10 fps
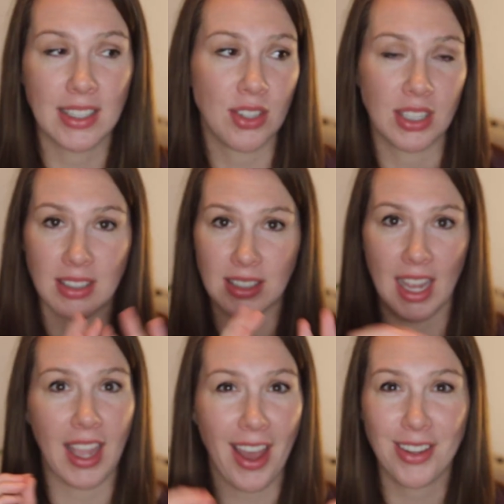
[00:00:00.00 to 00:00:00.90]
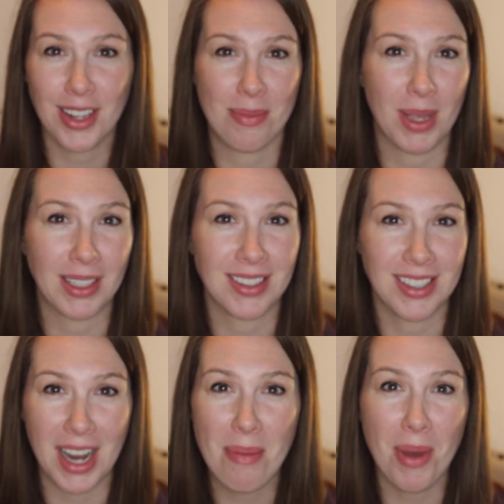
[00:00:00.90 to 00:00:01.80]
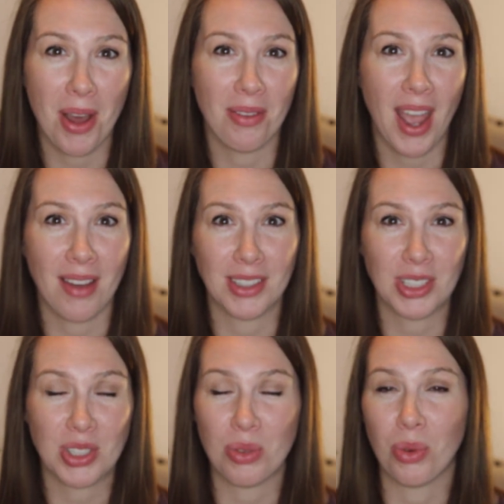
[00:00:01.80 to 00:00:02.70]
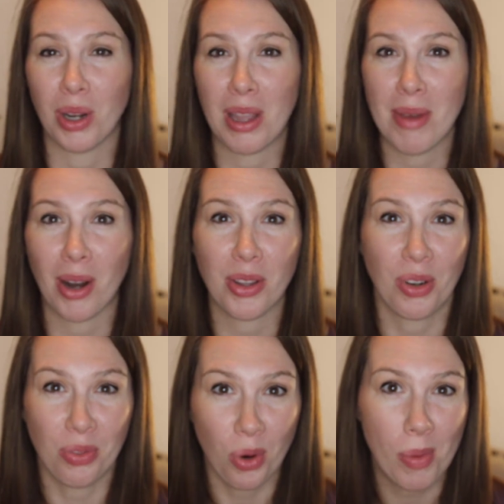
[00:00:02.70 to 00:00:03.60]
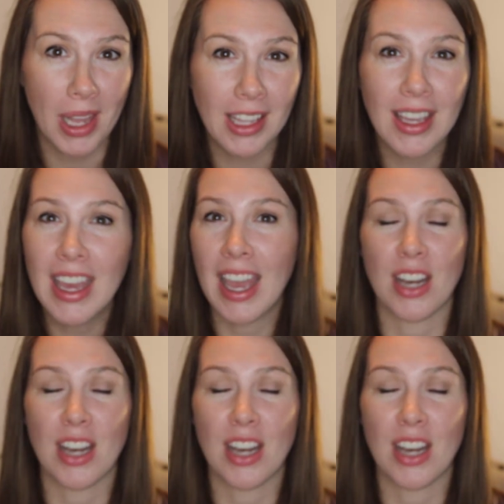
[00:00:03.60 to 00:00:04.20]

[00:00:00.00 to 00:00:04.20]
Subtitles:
and you can take out a big step of having to worry about all your formatting,